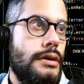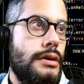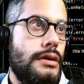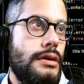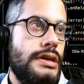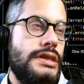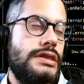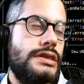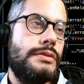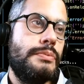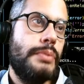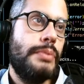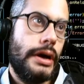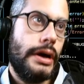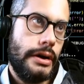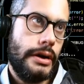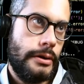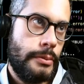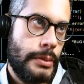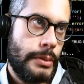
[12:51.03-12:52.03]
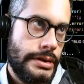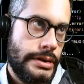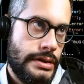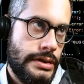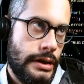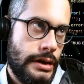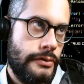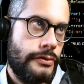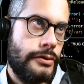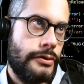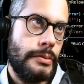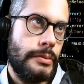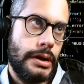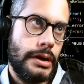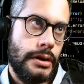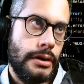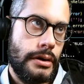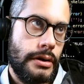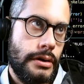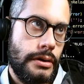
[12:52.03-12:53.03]
inspire myself from
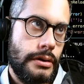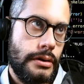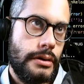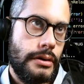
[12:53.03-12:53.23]
here,